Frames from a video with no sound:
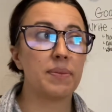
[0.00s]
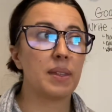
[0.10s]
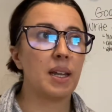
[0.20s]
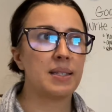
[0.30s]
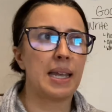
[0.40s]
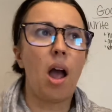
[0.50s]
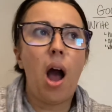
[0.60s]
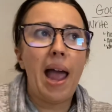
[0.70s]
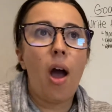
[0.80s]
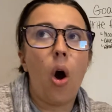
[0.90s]
It's like
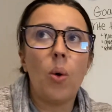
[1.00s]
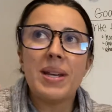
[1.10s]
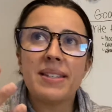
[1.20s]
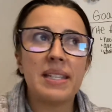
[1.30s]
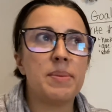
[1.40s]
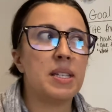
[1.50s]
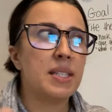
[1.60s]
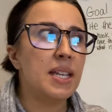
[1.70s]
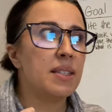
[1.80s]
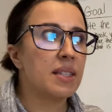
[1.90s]
I always seem to
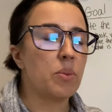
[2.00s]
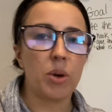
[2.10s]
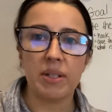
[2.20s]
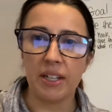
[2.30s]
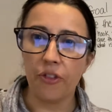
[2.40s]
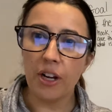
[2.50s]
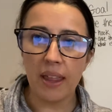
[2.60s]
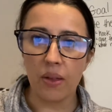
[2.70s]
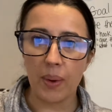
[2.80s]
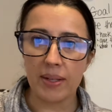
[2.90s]
sit somewhere different in
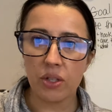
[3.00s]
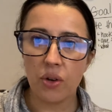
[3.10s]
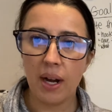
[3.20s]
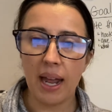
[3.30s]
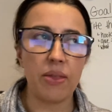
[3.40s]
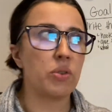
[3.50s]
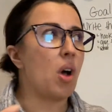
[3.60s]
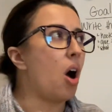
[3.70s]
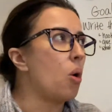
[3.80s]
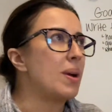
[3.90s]
the restaurant, and there's
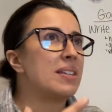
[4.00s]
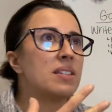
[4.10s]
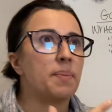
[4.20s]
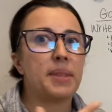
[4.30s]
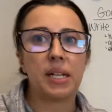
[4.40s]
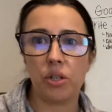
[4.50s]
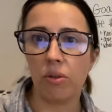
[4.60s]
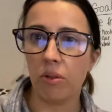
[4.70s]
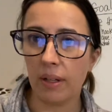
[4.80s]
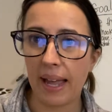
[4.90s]
always something new to
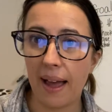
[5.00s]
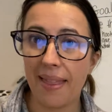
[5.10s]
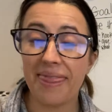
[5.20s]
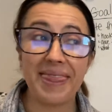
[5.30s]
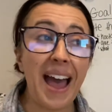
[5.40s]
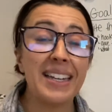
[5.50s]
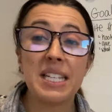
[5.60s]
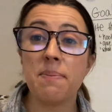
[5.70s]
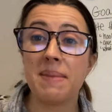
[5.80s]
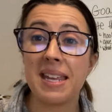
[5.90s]
look at. That to
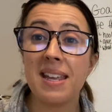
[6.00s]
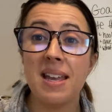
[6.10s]
me